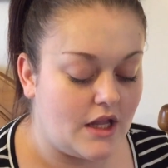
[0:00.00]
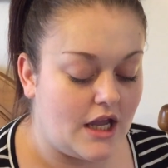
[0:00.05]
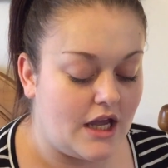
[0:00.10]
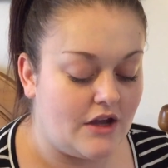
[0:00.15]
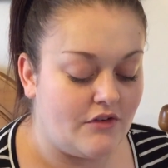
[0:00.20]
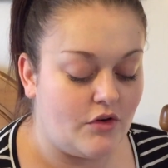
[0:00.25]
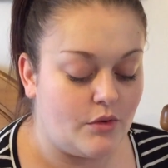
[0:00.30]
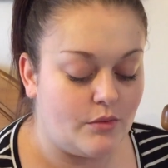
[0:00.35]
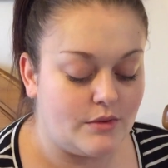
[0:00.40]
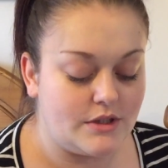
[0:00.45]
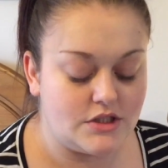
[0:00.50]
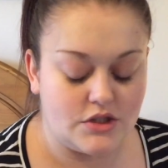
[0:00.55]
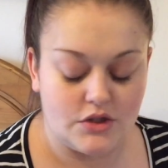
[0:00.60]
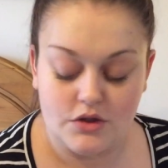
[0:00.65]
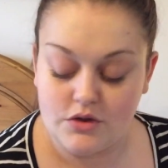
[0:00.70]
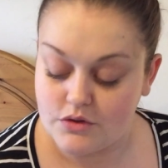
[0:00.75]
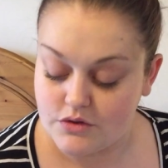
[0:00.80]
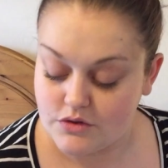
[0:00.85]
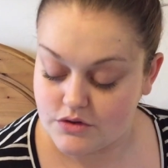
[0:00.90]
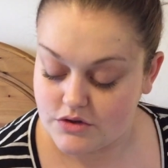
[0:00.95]
I've always
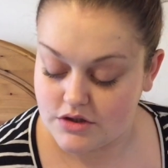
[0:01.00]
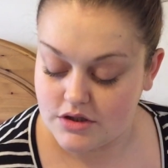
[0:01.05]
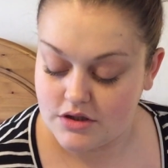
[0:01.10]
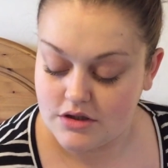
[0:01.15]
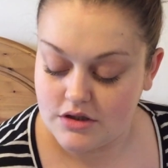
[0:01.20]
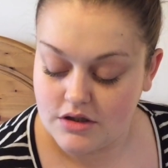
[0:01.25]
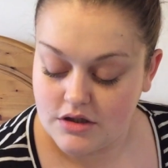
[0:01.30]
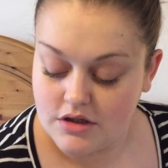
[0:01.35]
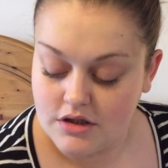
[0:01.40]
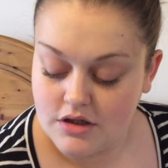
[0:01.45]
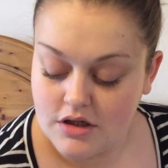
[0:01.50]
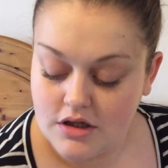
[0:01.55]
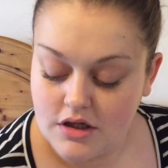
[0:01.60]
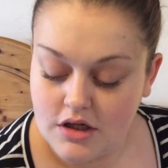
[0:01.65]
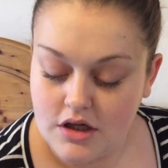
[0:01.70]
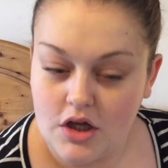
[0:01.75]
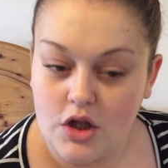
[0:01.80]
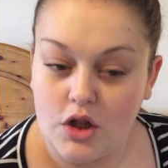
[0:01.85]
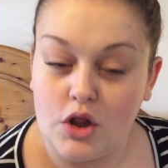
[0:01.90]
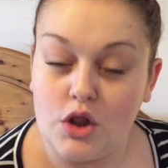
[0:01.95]
used
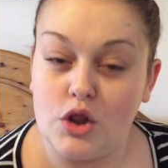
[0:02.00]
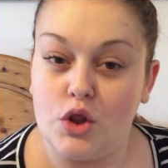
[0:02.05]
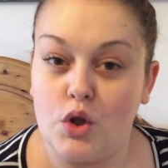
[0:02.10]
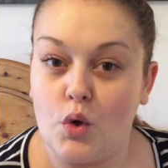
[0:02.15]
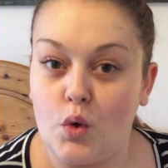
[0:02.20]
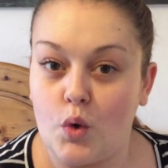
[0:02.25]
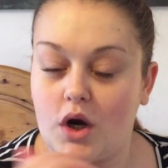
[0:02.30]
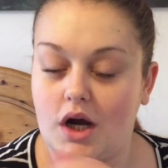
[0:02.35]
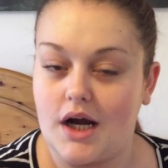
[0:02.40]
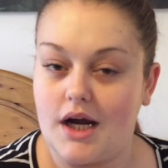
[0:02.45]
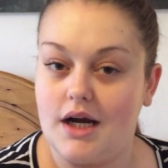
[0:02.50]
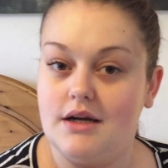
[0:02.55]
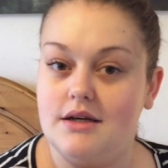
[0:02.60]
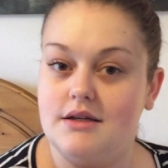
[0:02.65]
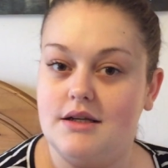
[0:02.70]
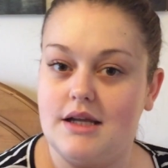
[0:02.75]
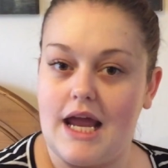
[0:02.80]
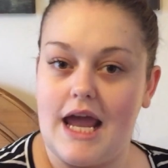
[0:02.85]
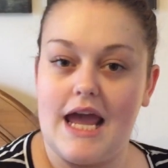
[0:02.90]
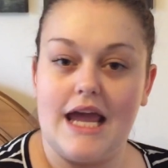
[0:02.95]
lower
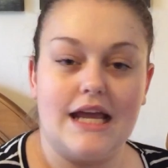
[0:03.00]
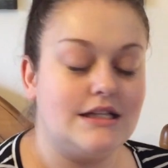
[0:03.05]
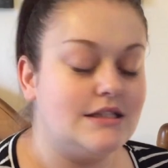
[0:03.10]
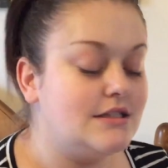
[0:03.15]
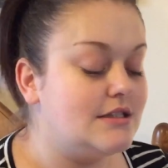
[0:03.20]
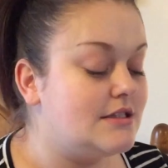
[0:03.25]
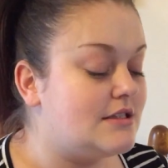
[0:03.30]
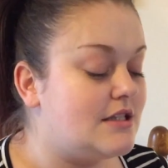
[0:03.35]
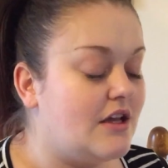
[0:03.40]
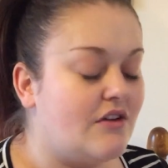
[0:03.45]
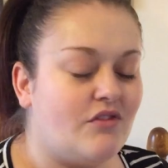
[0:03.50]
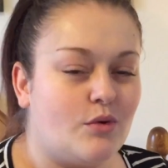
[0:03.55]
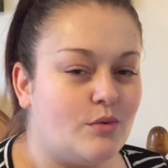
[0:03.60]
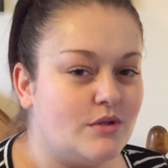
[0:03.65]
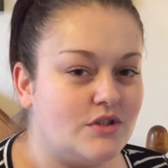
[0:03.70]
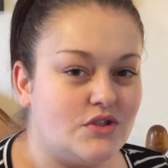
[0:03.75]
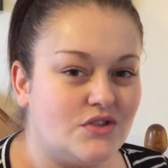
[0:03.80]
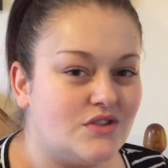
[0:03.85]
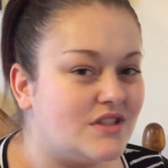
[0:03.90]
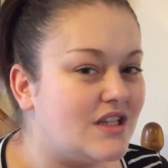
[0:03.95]
ends. I've
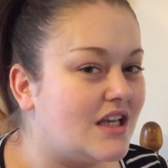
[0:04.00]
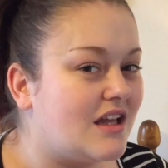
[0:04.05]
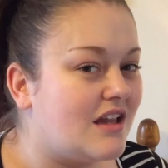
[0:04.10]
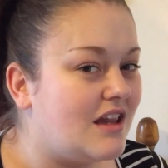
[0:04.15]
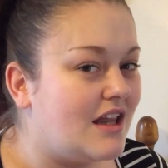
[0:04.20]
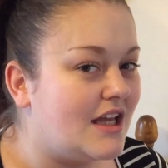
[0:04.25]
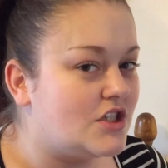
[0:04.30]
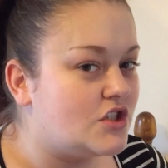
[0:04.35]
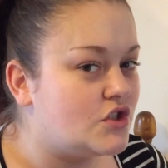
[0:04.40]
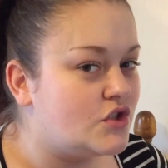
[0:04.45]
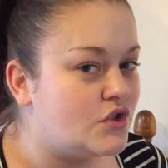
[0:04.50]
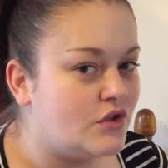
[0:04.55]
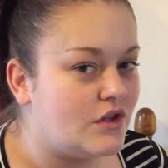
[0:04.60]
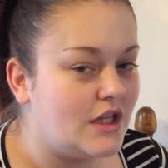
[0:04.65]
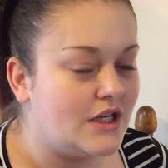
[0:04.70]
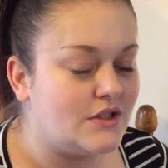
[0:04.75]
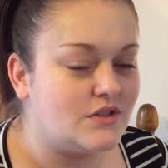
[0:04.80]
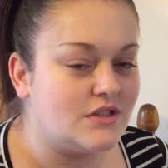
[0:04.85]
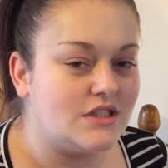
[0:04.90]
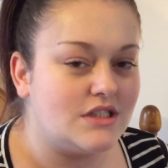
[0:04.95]
always used like Collection
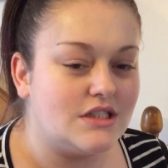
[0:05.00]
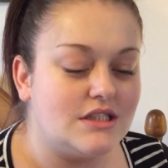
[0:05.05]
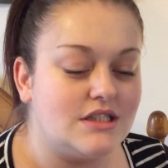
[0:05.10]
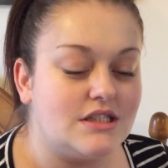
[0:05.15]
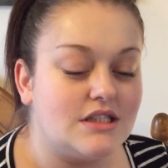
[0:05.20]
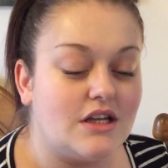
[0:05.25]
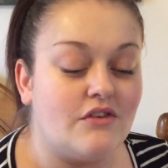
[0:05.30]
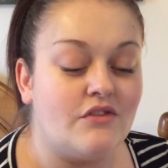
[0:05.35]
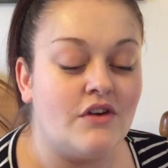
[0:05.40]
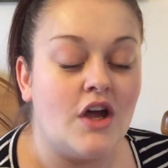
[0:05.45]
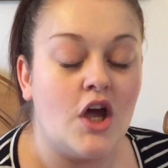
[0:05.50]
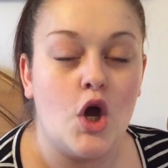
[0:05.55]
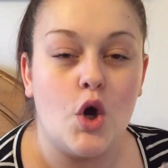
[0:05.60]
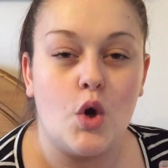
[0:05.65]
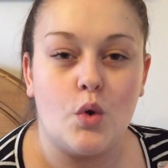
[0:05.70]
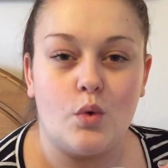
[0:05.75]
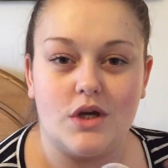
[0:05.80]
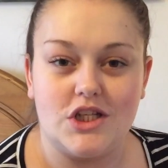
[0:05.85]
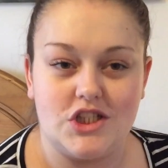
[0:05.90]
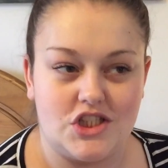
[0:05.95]
2000 and stuff,
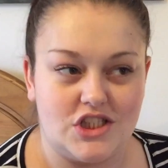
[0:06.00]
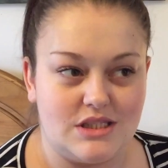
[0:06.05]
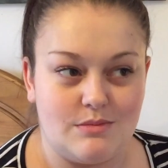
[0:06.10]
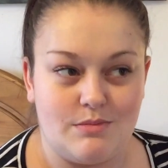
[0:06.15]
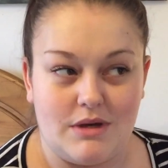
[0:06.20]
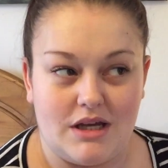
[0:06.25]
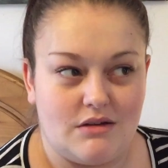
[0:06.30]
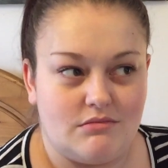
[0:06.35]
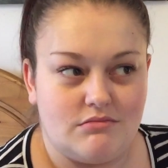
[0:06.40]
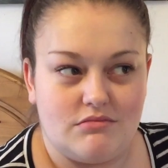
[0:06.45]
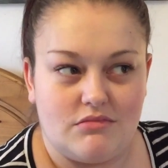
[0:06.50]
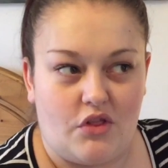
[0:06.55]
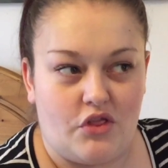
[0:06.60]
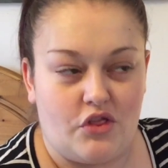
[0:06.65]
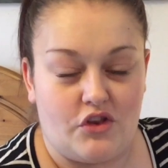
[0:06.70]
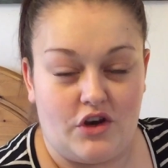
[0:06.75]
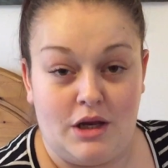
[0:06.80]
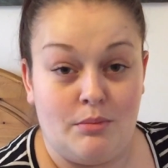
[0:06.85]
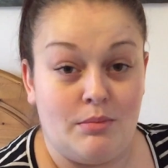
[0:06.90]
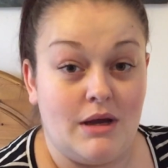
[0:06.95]
which is about
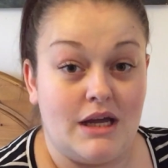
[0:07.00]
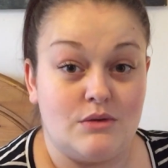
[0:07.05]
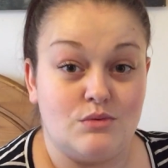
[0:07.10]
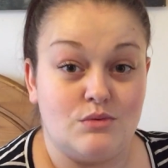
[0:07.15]
£3.